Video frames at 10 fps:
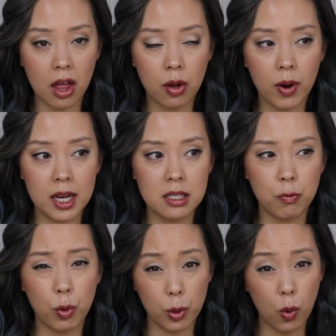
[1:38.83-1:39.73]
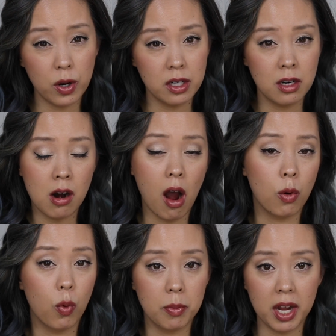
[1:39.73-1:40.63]
otherwise if we recorded it
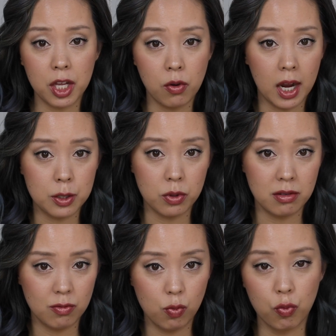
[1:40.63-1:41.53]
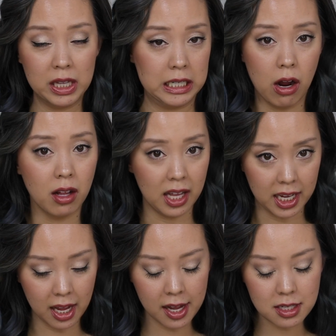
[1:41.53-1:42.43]
on one mic, you guys would really not
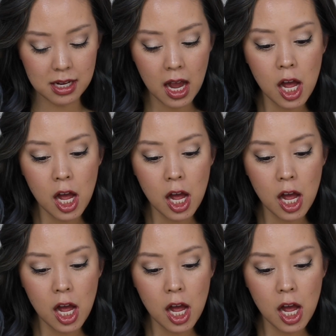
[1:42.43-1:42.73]
like it.